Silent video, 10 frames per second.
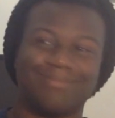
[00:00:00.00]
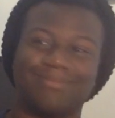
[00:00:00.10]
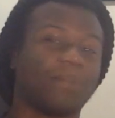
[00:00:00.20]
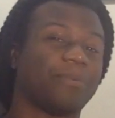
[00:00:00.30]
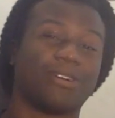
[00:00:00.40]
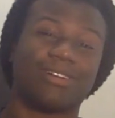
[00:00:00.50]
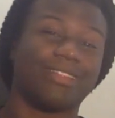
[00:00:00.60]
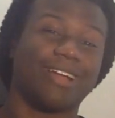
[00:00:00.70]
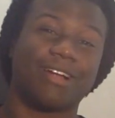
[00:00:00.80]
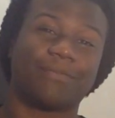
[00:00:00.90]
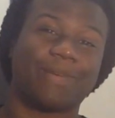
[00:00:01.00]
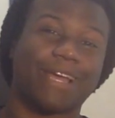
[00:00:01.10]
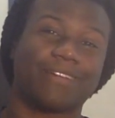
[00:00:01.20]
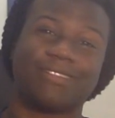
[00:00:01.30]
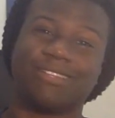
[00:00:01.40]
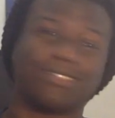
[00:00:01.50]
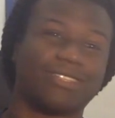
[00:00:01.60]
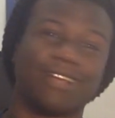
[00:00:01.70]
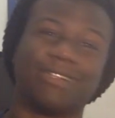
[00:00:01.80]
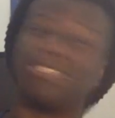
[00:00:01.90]
brought a lot of back
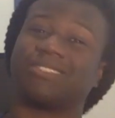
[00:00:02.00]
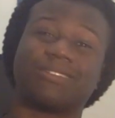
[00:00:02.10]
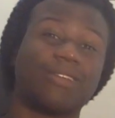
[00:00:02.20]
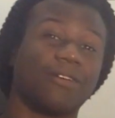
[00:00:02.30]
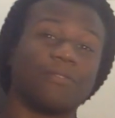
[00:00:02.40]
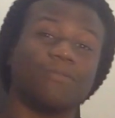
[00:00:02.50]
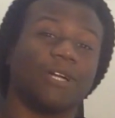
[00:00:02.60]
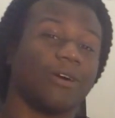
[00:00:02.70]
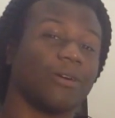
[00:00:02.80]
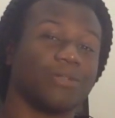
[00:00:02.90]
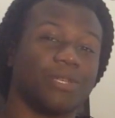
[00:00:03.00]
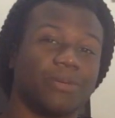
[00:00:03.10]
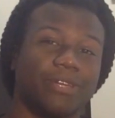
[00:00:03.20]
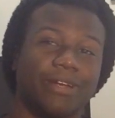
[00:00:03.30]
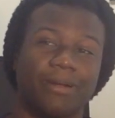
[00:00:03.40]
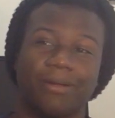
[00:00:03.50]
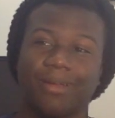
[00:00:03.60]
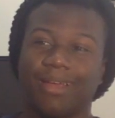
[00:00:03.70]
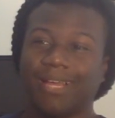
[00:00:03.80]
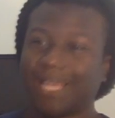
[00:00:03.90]
nostalgic stuff from Naruto there,
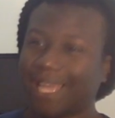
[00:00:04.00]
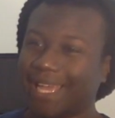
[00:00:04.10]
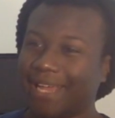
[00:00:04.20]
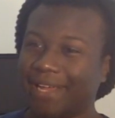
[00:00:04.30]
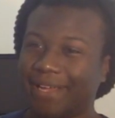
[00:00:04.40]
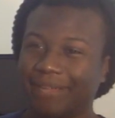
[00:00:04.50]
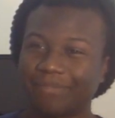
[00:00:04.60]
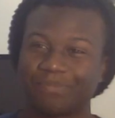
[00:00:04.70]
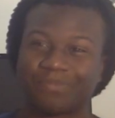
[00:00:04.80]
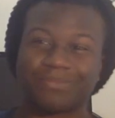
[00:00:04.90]
and